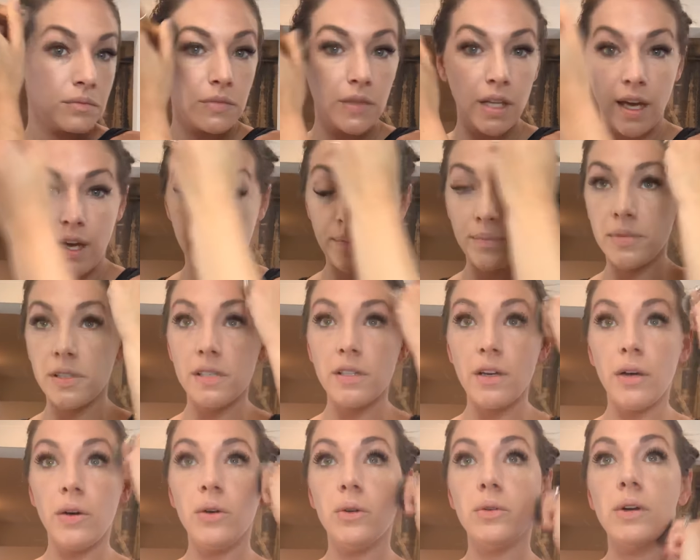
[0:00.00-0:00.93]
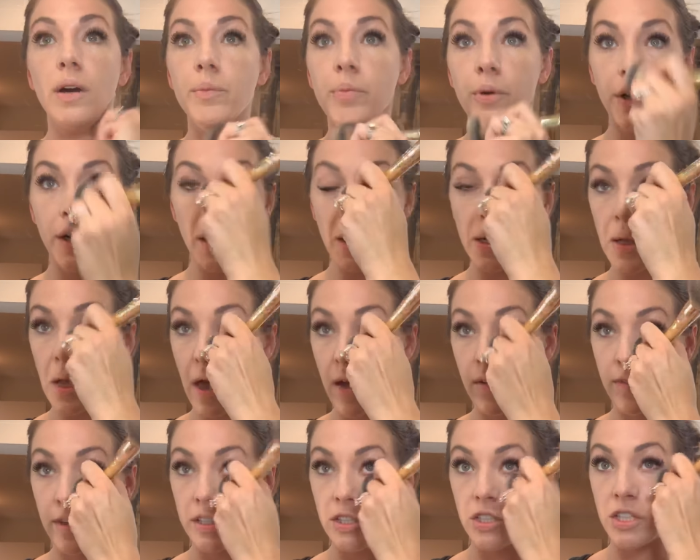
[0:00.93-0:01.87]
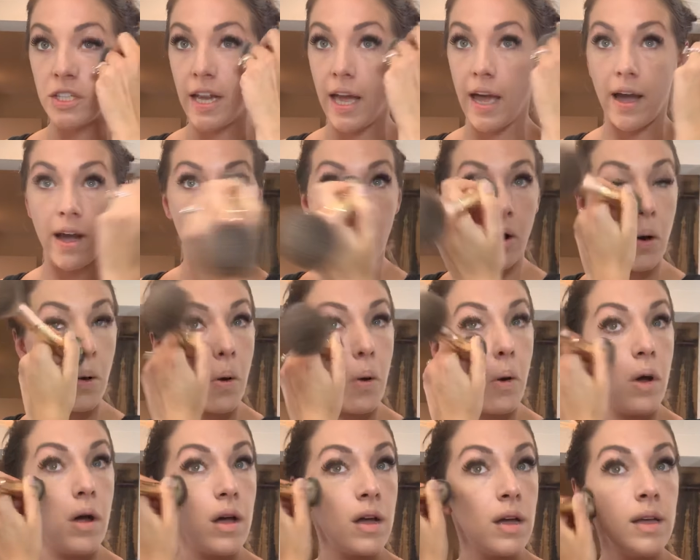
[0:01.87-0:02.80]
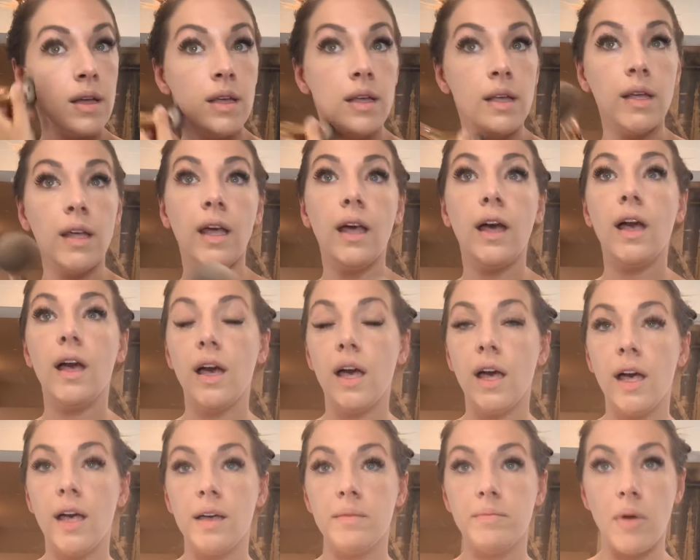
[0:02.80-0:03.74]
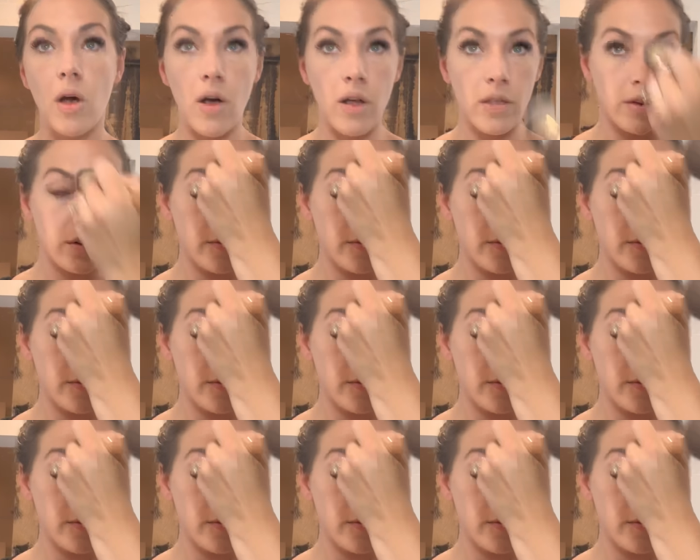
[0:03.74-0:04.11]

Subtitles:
Okay, so got pretty good coverage now, all